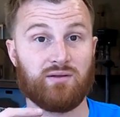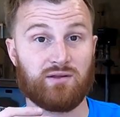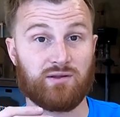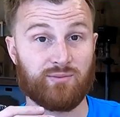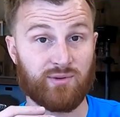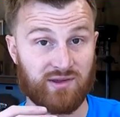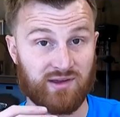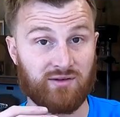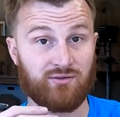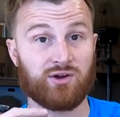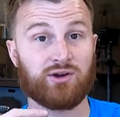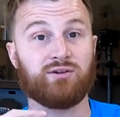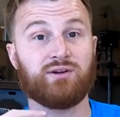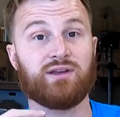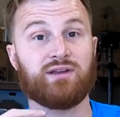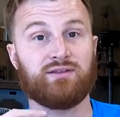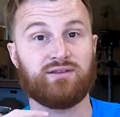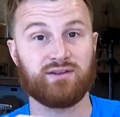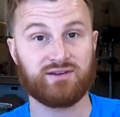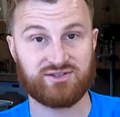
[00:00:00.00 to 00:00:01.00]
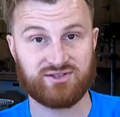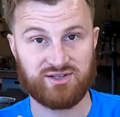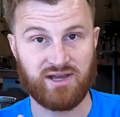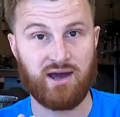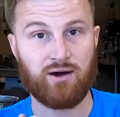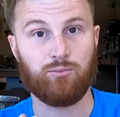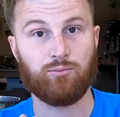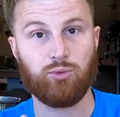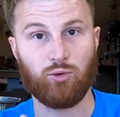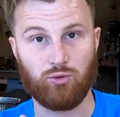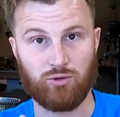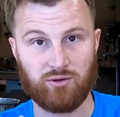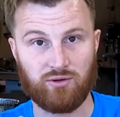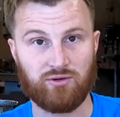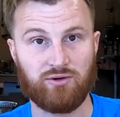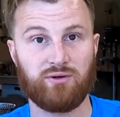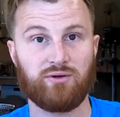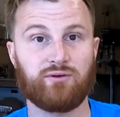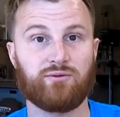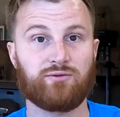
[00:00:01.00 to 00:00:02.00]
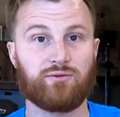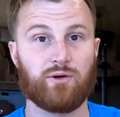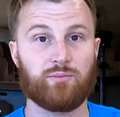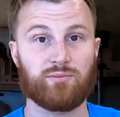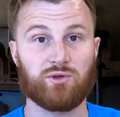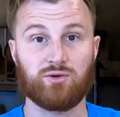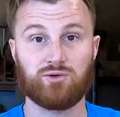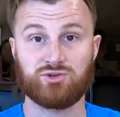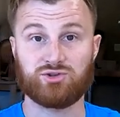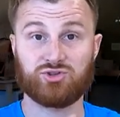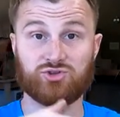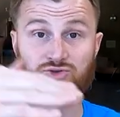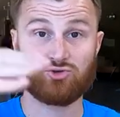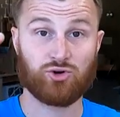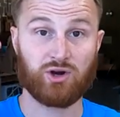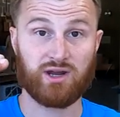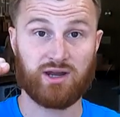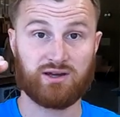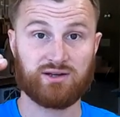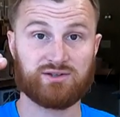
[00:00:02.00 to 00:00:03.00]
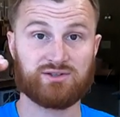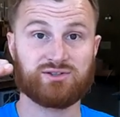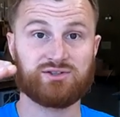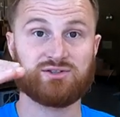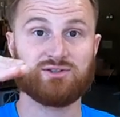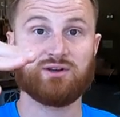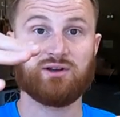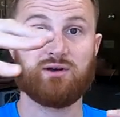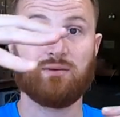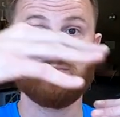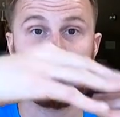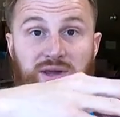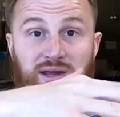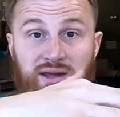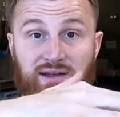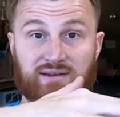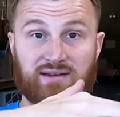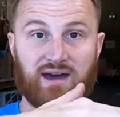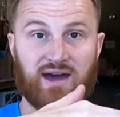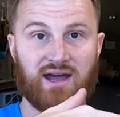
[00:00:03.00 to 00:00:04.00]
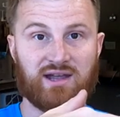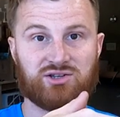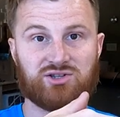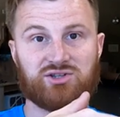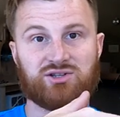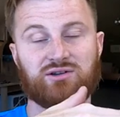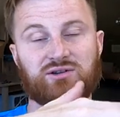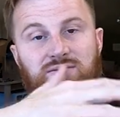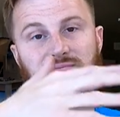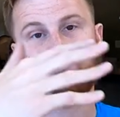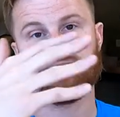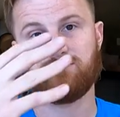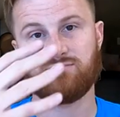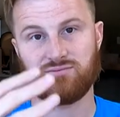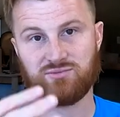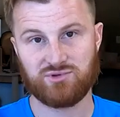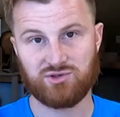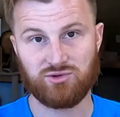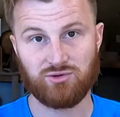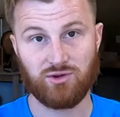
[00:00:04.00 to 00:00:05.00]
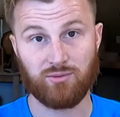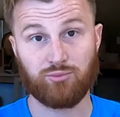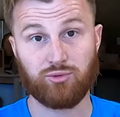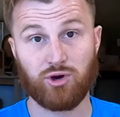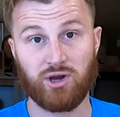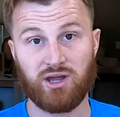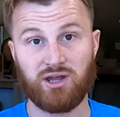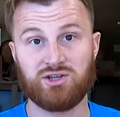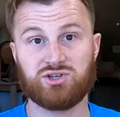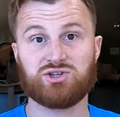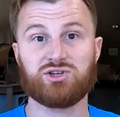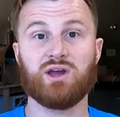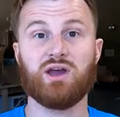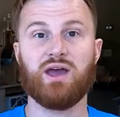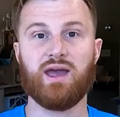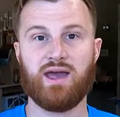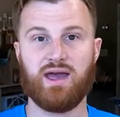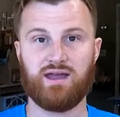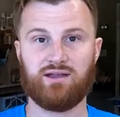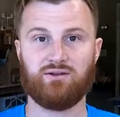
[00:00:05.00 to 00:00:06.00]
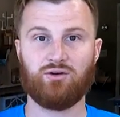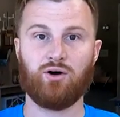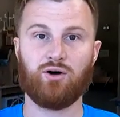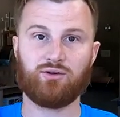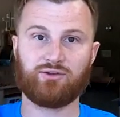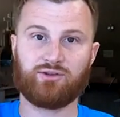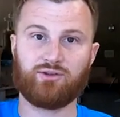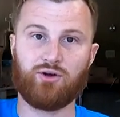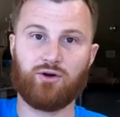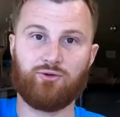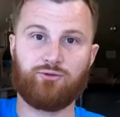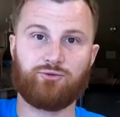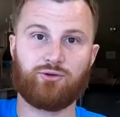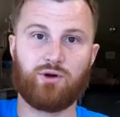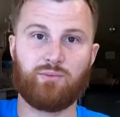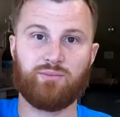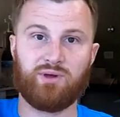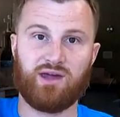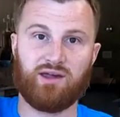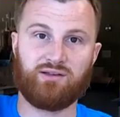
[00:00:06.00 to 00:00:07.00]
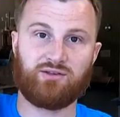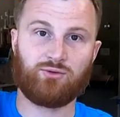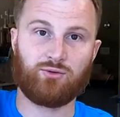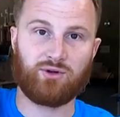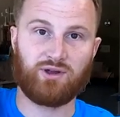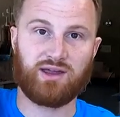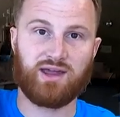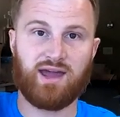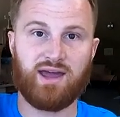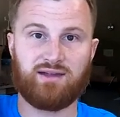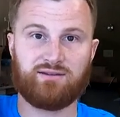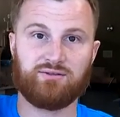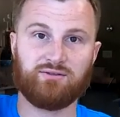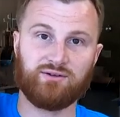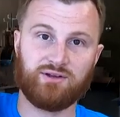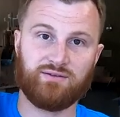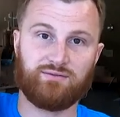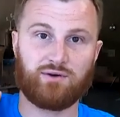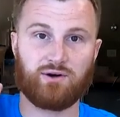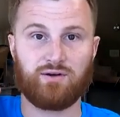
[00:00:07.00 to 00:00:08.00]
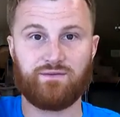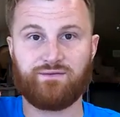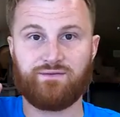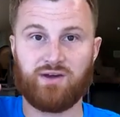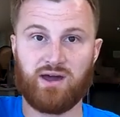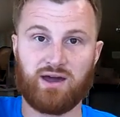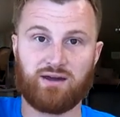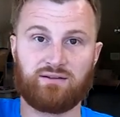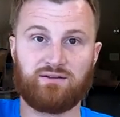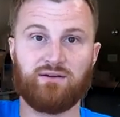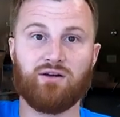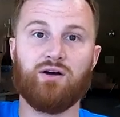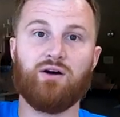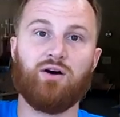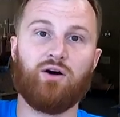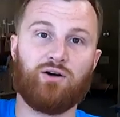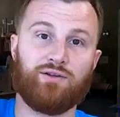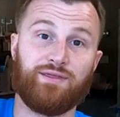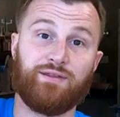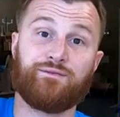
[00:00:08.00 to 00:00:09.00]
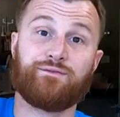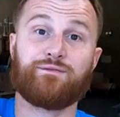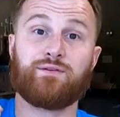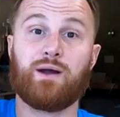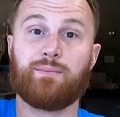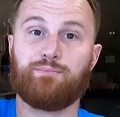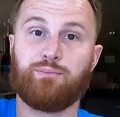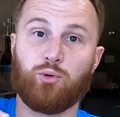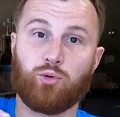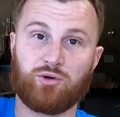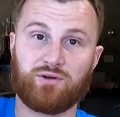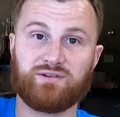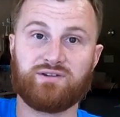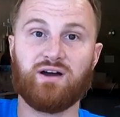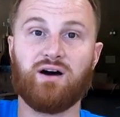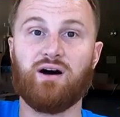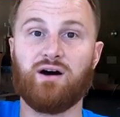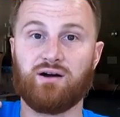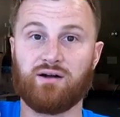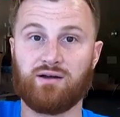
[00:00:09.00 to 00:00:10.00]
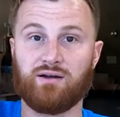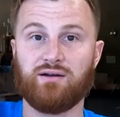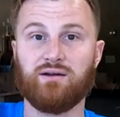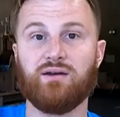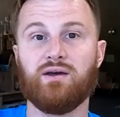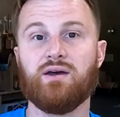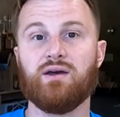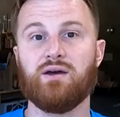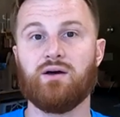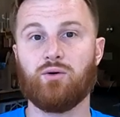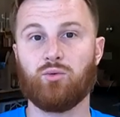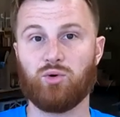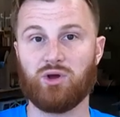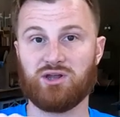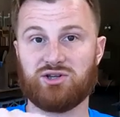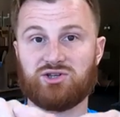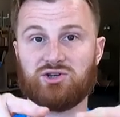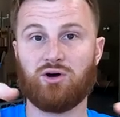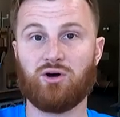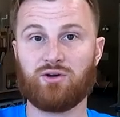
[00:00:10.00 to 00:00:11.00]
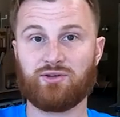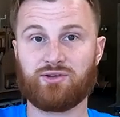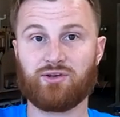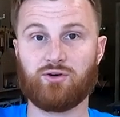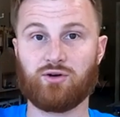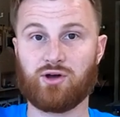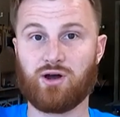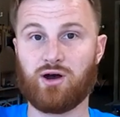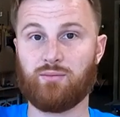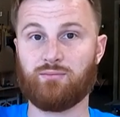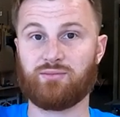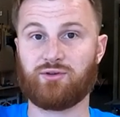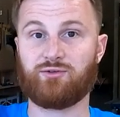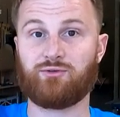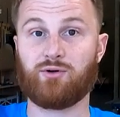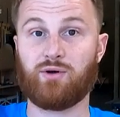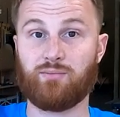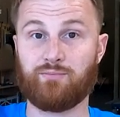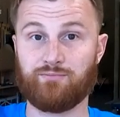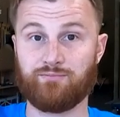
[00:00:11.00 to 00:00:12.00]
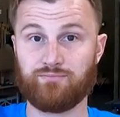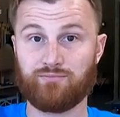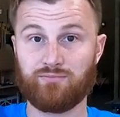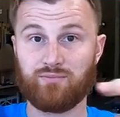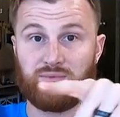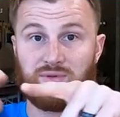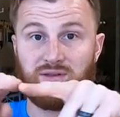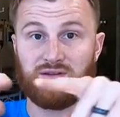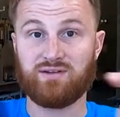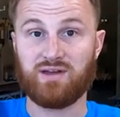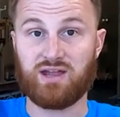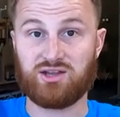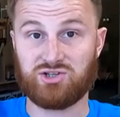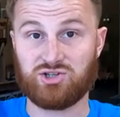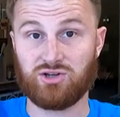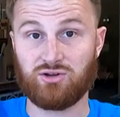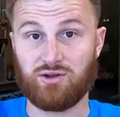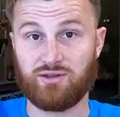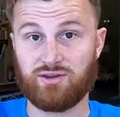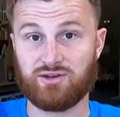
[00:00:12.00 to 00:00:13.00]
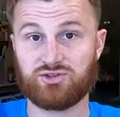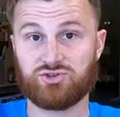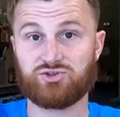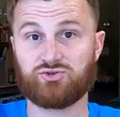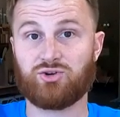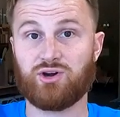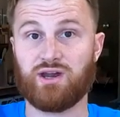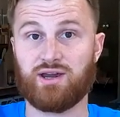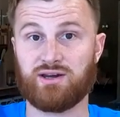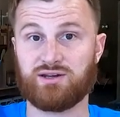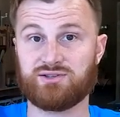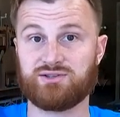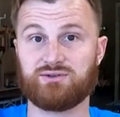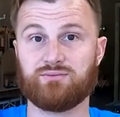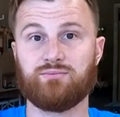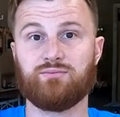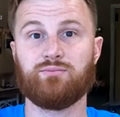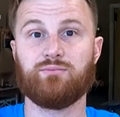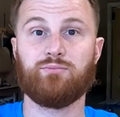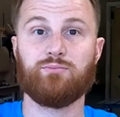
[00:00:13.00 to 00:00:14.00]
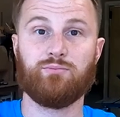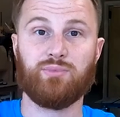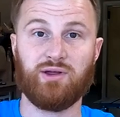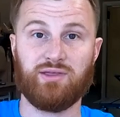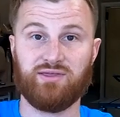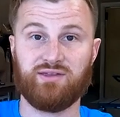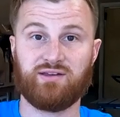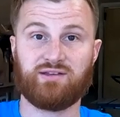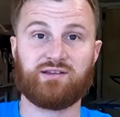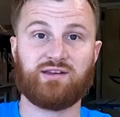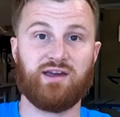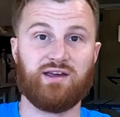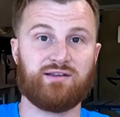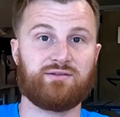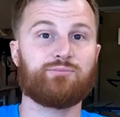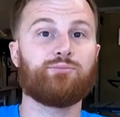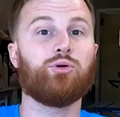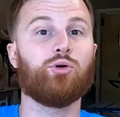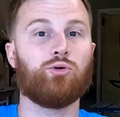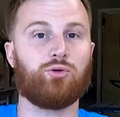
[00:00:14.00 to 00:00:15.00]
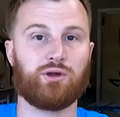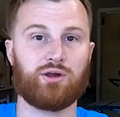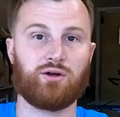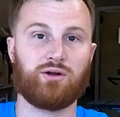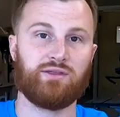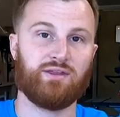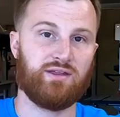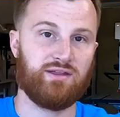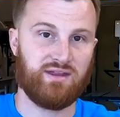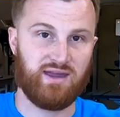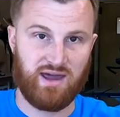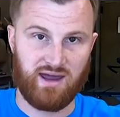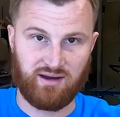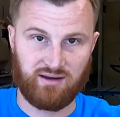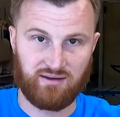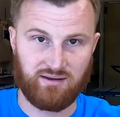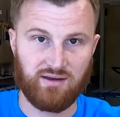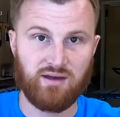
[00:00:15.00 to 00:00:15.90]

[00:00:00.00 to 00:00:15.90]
specifically the soundboard from those strings being attached to the bridge and also from a sort of cantilever effect on the fretboard tongue, which also comes from the tension on the strings, but in this case, pulling on the neck.